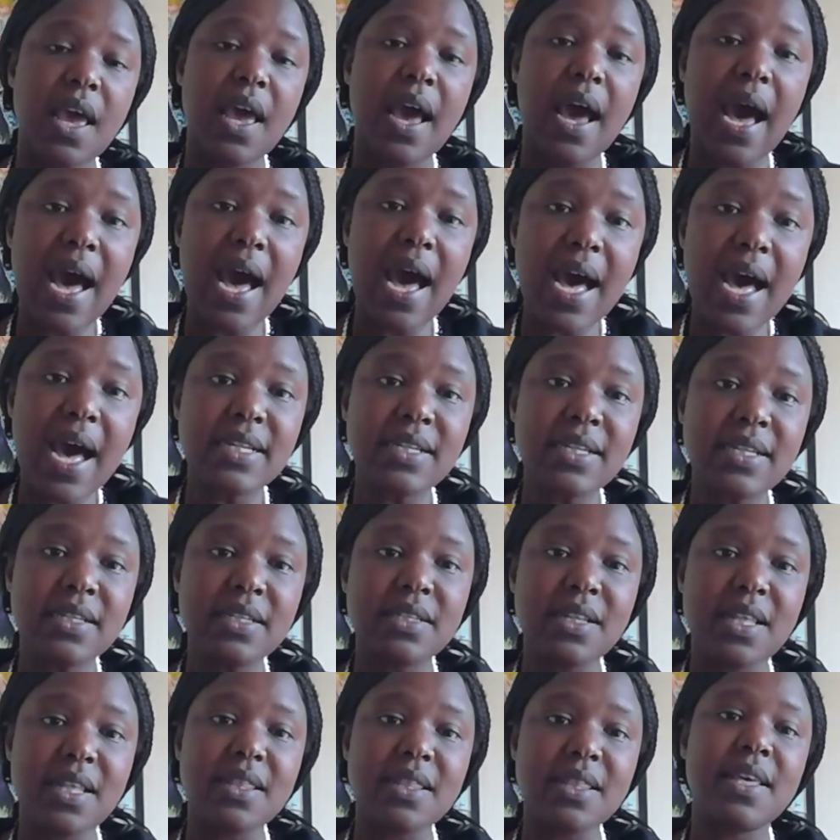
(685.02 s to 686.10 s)
and
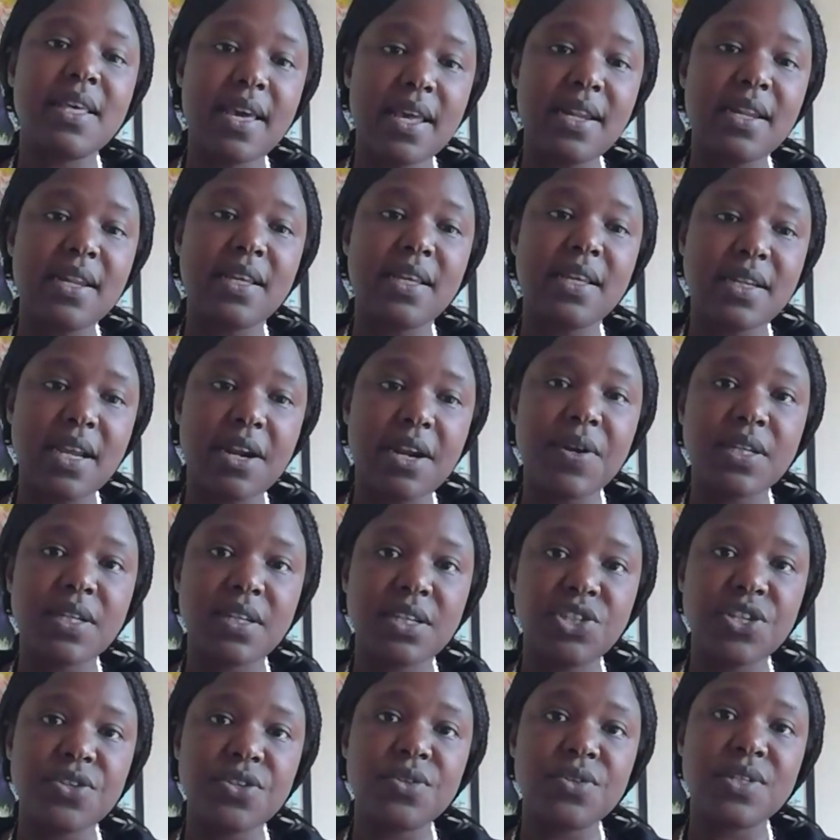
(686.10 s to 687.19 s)
then the Director
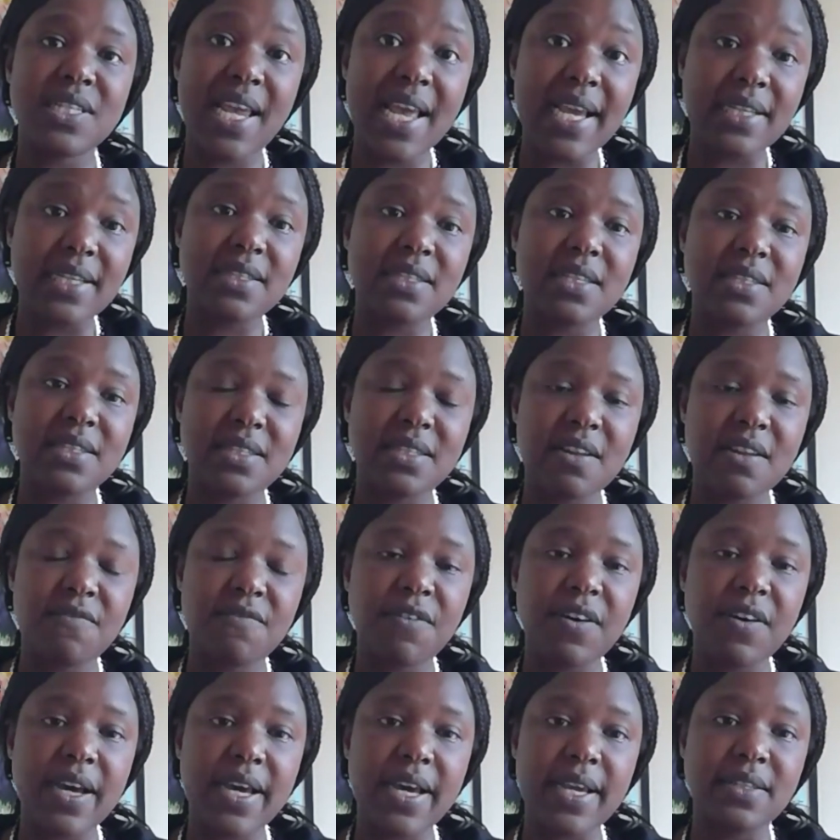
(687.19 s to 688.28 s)
General takes this
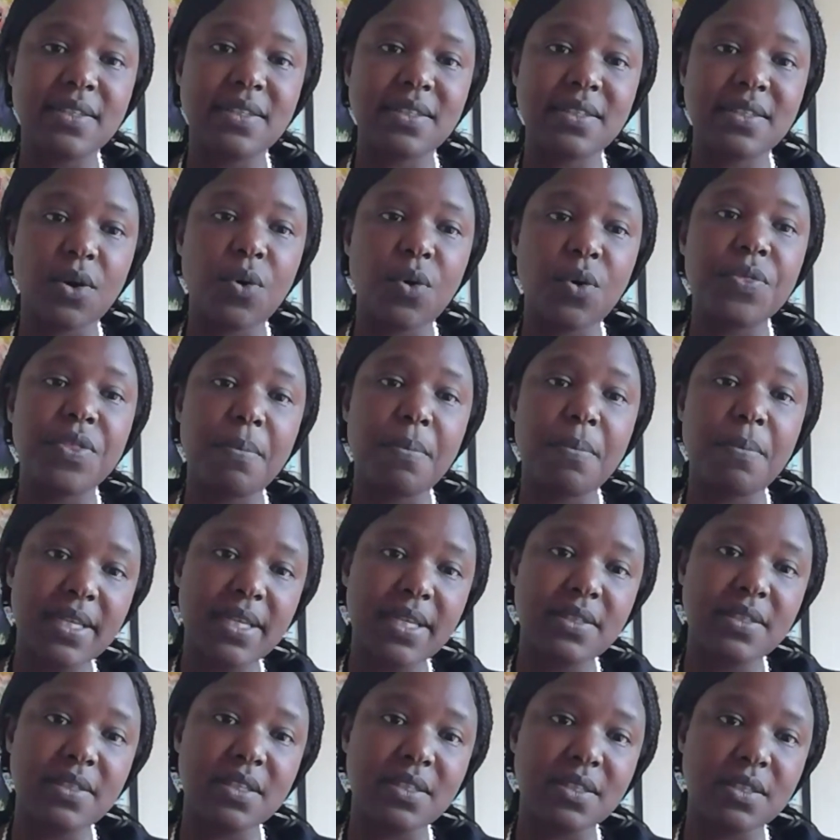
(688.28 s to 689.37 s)
advice on the
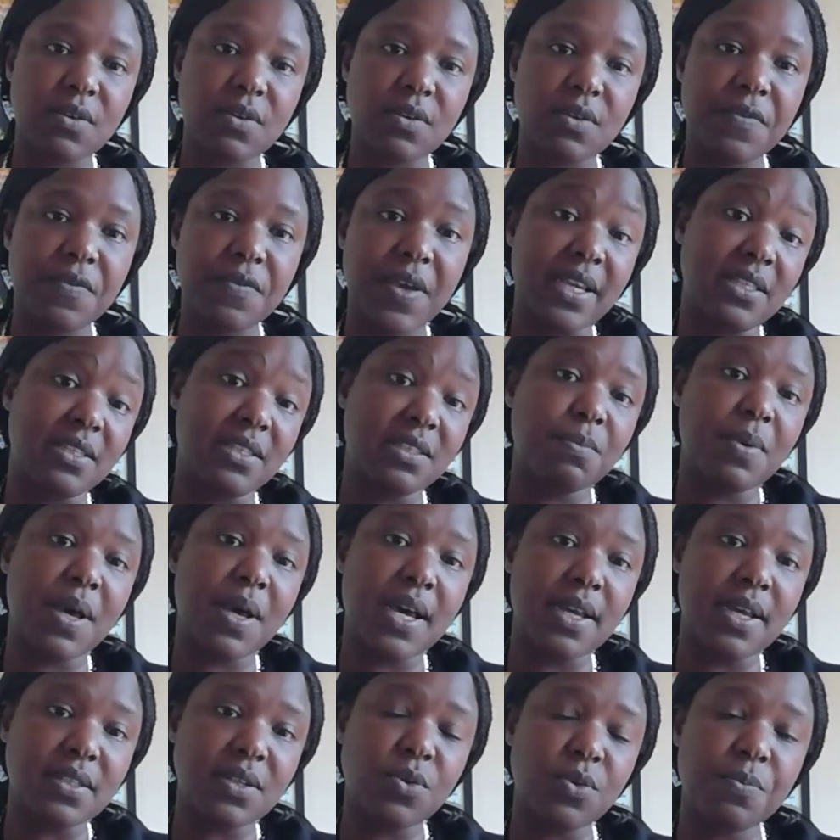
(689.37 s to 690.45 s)
basis of
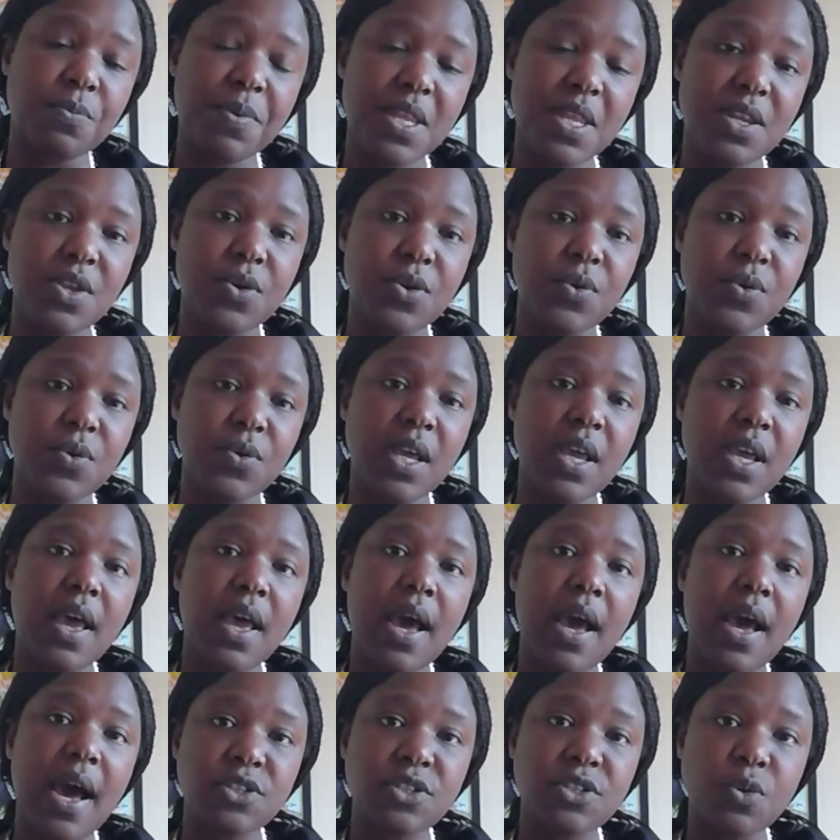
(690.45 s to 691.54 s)
expert opinion,
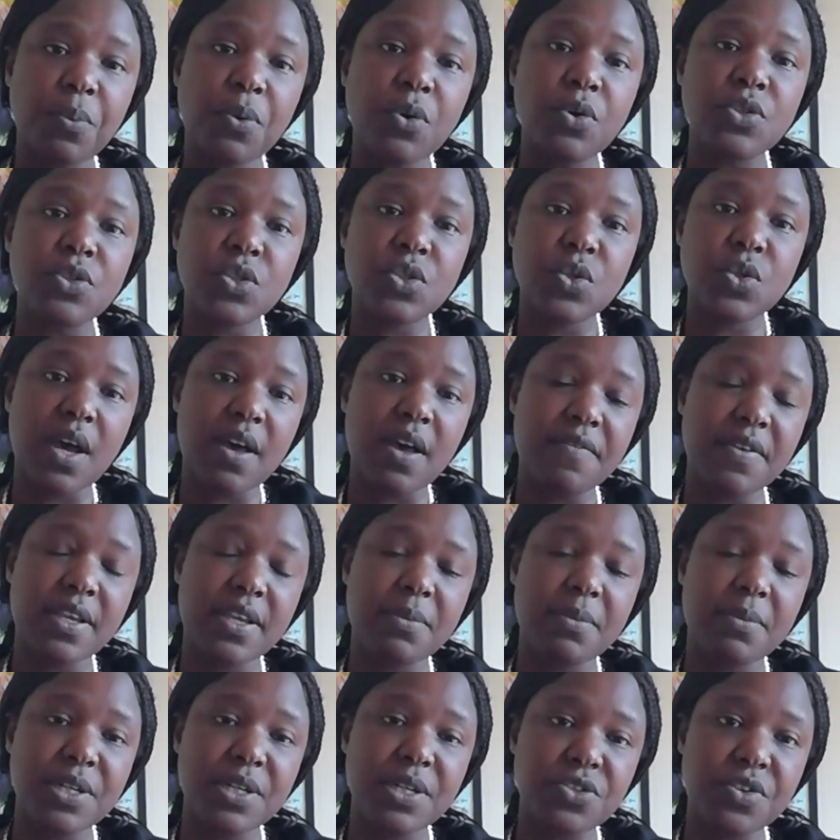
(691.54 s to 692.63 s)
as opposed to having
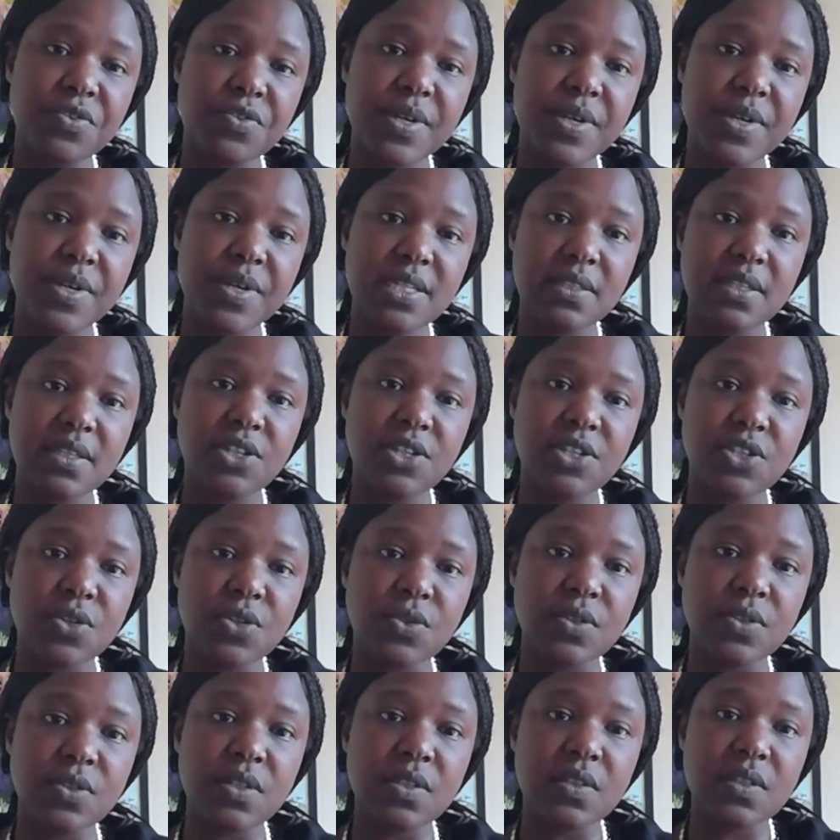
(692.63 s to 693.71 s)
arbitrary
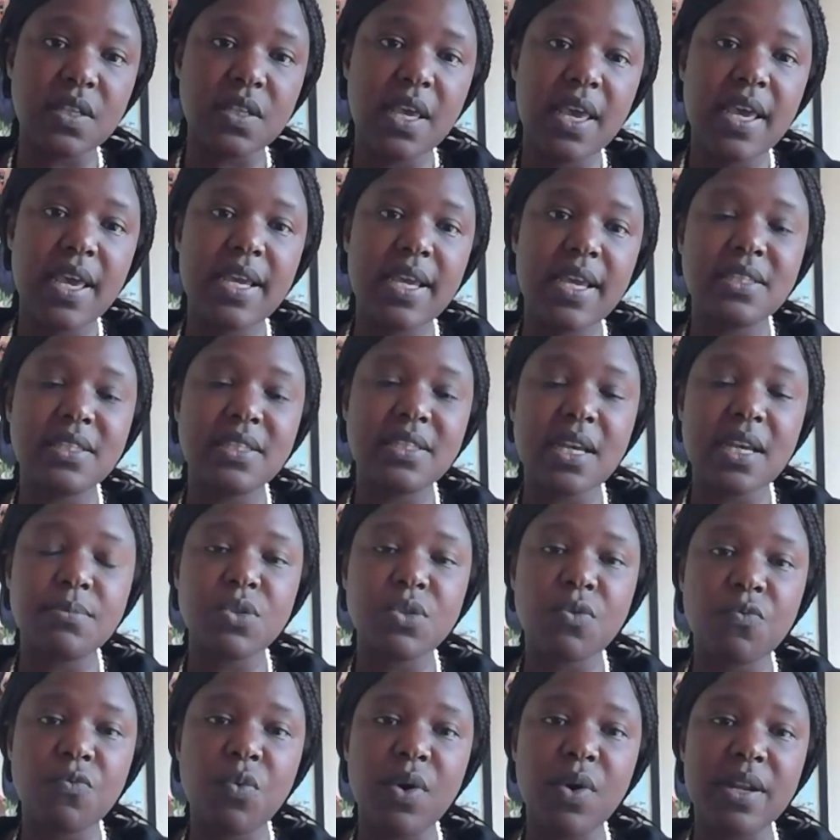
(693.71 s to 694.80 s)
decisions in terms
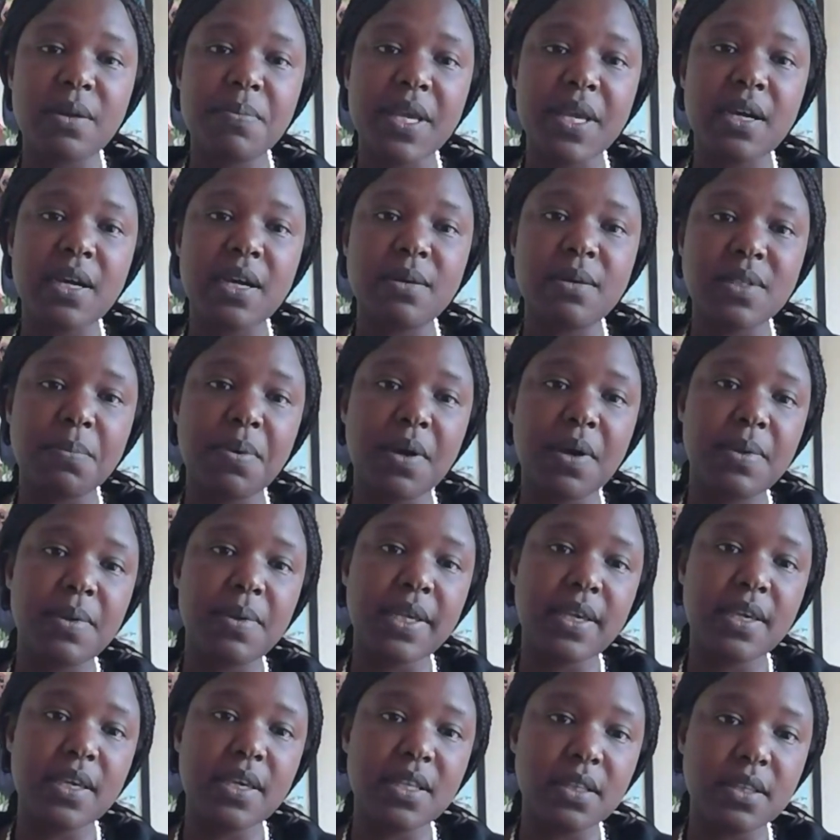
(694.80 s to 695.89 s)
of what becomes a
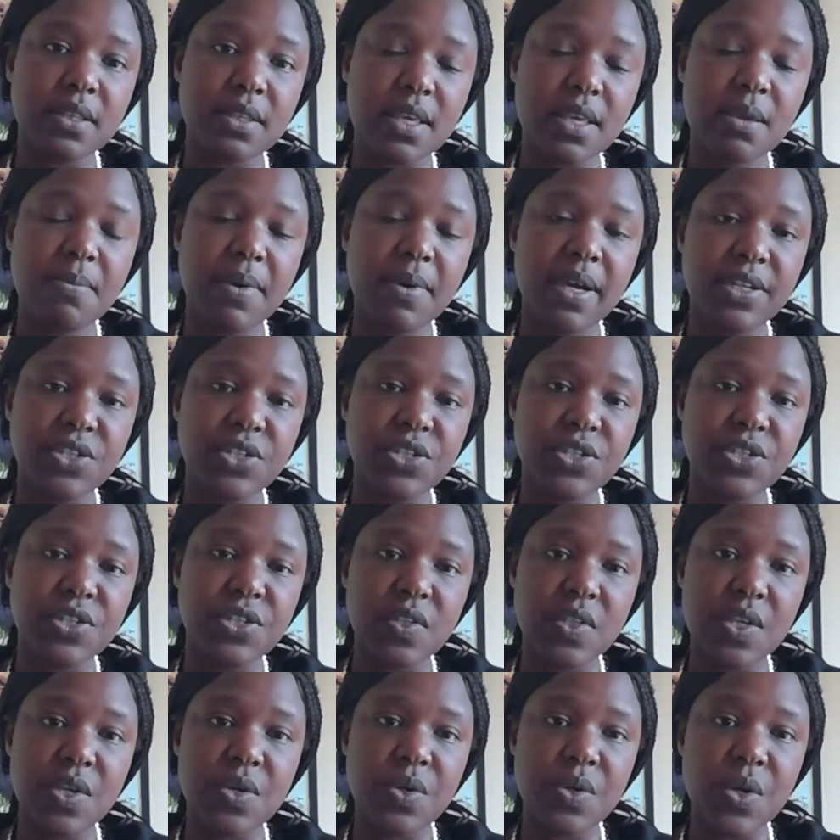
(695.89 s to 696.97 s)
public health
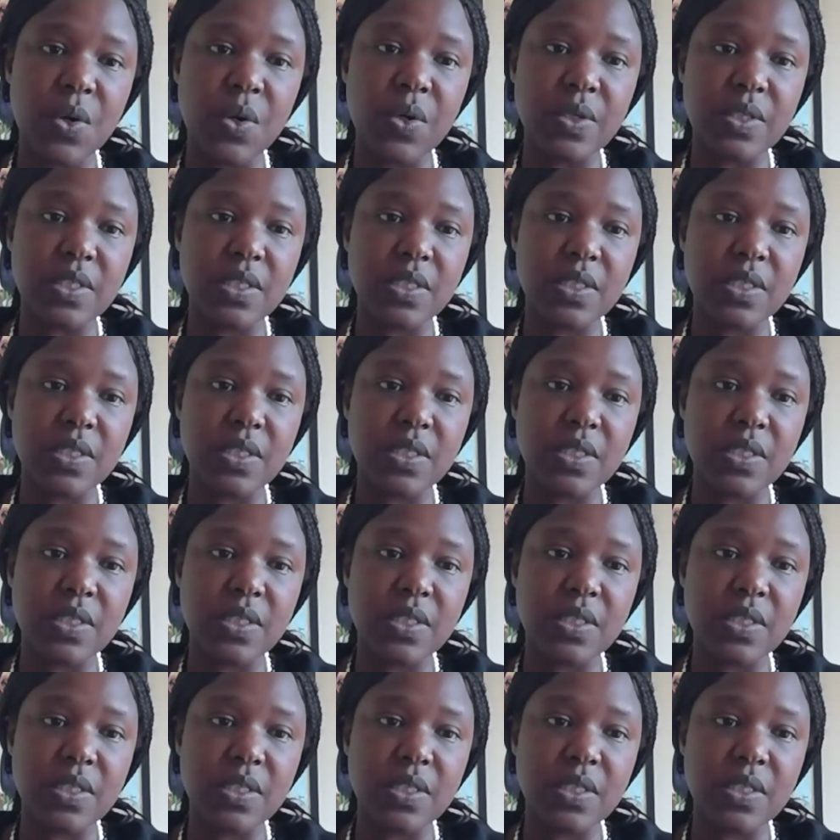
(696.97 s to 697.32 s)
emergency or not.